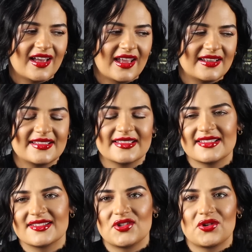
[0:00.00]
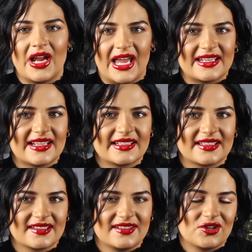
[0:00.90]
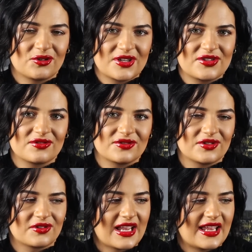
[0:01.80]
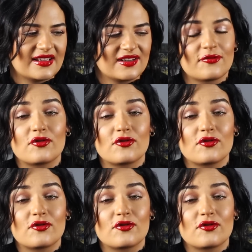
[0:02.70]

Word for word: And this is Dior Addict, the original Dior Addict.